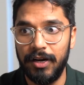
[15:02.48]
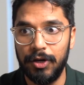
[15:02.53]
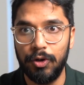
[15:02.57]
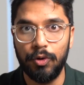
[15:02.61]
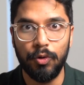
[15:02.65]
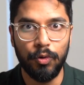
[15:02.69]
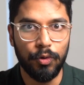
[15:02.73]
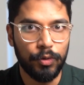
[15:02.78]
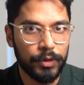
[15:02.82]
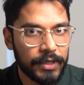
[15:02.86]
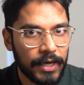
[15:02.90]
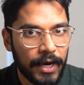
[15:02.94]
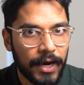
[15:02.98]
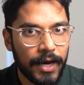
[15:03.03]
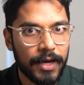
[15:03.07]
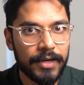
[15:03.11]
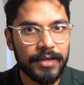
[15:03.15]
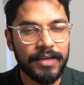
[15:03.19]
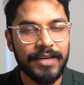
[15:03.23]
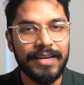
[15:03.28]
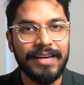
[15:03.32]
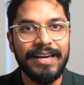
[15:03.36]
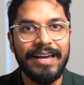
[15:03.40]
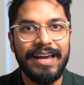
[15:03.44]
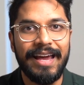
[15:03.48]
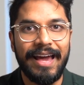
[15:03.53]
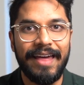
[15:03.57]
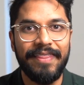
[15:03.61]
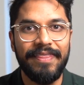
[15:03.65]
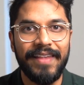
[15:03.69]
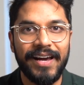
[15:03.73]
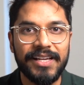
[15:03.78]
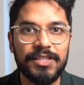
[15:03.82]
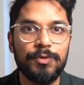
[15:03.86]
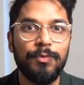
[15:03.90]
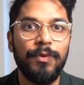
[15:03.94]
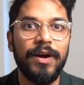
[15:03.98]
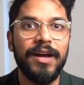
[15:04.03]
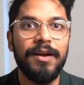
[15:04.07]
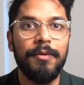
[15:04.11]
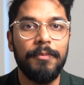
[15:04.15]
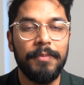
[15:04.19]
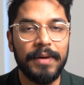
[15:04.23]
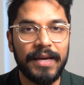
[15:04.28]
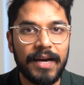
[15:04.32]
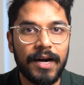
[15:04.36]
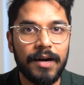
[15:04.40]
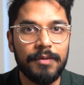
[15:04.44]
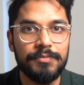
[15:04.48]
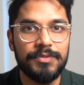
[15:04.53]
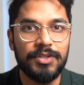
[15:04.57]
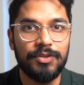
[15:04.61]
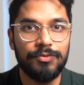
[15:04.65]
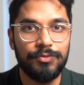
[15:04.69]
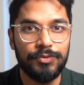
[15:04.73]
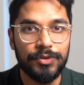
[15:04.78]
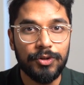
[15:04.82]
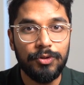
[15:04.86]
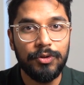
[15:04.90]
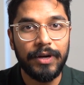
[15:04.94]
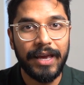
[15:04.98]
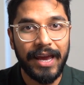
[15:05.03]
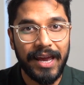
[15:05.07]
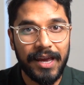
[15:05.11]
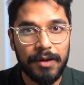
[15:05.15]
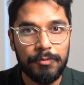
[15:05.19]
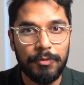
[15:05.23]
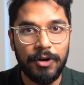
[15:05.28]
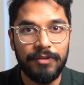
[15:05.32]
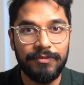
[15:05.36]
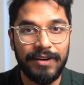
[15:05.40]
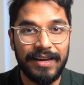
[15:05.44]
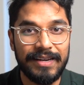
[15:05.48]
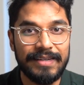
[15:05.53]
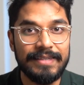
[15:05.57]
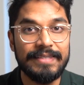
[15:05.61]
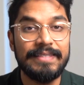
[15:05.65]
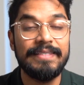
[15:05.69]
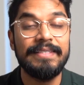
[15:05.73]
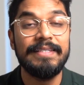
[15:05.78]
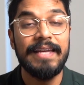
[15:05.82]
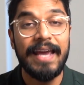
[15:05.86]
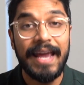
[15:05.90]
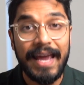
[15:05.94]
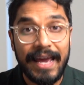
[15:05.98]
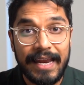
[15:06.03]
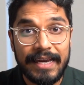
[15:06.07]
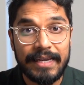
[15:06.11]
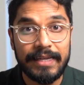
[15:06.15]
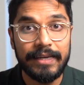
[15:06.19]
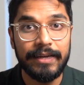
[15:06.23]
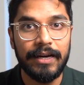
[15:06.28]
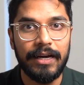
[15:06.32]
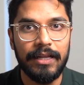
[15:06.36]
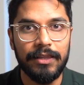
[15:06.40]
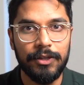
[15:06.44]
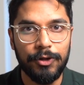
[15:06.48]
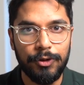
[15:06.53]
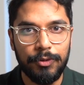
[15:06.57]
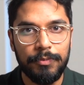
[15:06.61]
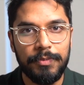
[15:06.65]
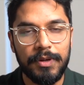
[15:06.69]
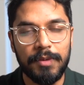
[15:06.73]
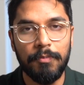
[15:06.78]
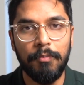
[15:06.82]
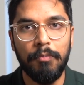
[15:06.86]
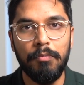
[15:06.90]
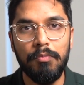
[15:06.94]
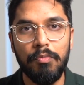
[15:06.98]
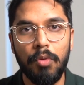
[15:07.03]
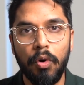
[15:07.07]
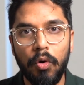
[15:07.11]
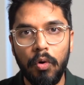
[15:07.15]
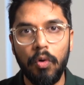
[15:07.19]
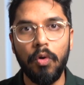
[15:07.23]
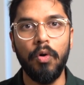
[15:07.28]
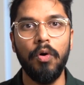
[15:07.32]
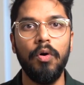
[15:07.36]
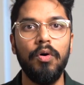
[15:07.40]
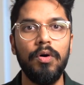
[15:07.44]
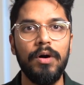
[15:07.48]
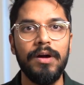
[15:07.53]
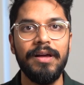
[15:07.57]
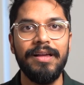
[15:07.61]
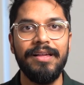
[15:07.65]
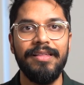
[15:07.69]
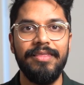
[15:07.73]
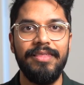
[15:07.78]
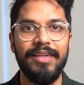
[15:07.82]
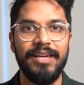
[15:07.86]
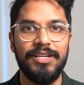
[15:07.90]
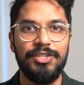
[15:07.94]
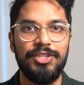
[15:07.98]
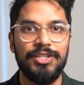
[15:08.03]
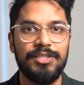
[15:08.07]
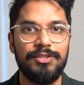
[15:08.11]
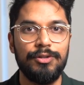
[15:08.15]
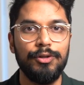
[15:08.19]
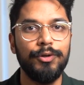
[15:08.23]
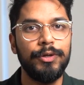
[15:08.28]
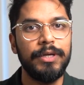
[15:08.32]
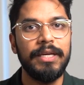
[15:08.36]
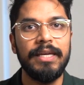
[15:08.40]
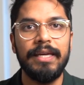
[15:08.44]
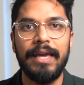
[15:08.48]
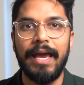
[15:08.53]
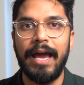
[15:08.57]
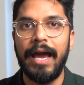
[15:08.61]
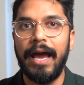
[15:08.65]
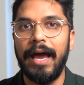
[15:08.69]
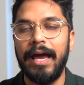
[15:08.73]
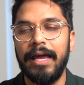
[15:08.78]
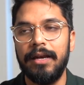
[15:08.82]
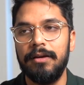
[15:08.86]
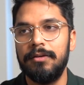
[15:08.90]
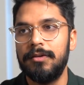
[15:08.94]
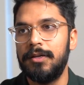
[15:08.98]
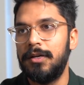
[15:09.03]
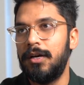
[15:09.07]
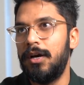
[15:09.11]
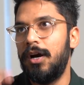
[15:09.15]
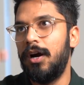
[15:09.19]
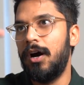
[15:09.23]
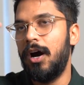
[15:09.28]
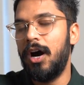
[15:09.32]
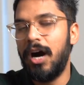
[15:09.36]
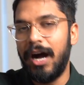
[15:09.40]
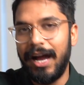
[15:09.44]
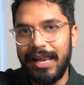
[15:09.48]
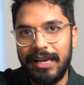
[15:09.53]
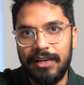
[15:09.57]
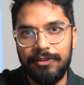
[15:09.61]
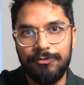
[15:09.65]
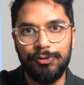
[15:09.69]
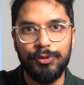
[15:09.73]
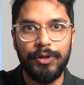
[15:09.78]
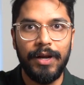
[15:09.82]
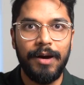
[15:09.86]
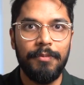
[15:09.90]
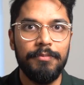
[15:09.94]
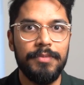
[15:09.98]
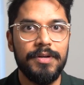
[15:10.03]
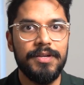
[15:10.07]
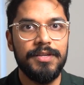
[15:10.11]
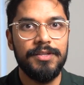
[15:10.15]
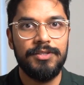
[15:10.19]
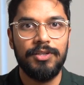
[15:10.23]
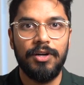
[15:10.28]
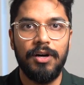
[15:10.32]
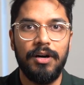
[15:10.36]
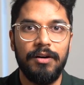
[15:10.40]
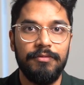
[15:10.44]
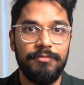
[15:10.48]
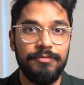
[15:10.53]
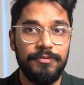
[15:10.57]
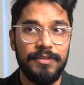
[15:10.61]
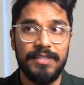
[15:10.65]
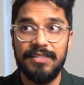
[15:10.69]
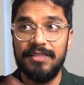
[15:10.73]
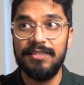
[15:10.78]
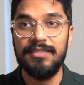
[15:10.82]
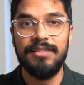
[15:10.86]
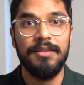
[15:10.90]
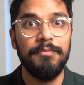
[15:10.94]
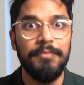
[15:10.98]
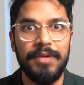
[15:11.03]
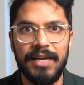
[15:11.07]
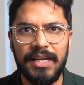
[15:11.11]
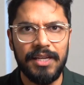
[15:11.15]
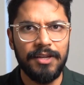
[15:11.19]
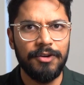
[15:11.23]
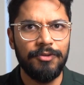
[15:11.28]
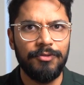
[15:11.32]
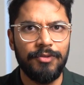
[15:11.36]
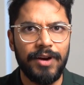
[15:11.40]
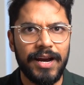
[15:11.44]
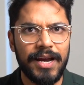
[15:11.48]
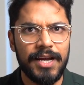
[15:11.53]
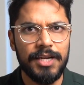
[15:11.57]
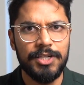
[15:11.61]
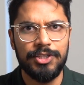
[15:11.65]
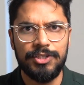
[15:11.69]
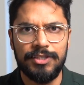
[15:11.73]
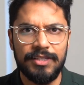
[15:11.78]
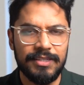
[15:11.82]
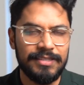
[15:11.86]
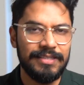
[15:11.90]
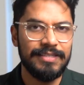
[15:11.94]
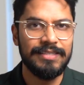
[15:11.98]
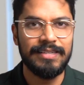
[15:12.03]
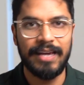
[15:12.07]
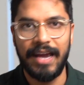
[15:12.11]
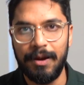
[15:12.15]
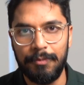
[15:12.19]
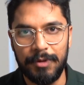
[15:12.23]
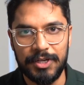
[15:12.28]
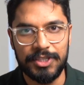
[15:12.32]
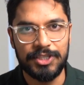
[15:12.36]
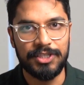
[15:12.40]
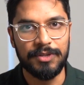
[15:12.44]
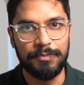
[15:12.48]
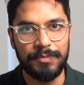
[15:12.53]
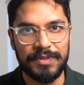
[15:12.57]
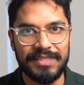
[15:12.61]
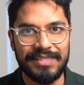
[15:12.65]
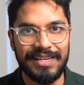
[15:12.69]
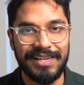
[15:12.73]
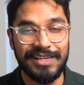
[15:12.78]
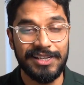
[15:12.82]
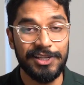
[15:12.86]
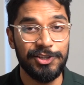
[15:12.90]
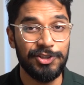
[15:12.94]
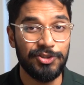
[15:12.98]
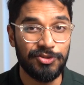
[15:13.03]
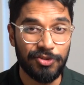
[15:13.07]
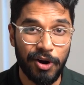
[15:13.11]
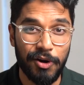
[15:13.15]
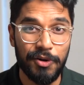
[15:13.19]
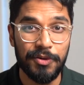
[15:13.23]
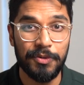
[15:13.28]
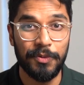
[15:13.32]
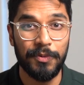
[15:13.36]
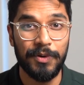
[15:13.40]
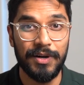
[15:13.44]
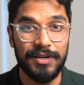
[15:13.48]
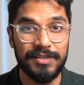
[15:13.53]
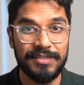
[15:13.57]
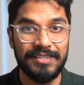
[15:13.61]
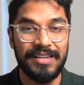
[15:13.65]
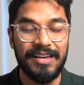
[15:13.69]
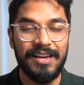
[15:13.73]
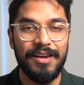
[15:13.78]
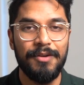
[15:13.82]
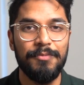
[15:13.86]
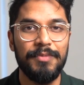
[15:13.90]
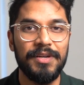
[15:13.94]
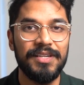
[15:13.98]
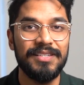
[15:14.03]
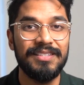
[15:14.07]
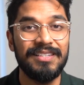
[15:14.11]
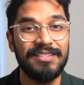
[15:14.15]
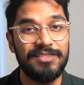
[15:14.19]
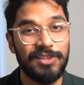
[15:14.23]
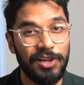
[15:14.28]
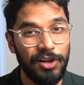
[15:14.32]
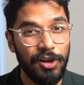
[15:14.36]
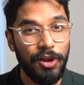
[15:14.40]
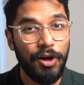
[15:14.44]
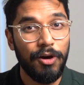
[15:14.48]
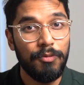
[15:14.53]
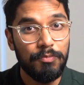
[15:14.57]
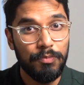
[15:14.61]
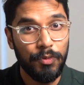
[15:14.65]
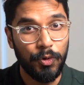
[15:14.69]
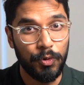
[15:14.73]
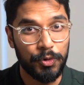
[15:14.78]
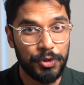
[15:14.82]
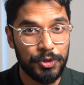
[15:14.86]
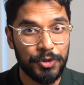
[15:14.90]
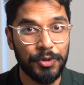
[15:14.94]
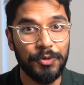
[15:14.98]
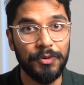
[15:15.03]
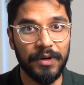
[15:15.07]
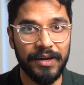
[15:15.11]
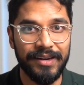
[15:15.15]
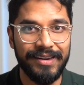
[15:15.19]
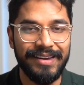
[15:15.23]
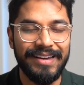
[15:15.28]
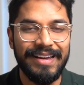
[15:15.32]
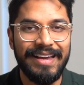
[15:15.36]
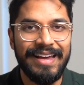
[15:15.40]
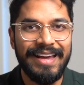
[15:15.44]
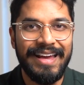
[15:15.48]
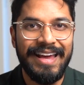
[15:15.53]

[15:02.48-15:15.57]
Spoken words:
a courtyard? And that's where it becomes a real game of understanding a little bit more than just looking at high level numbers of this is the median range, this is how much the percentage growth was, because there's a lot more to it.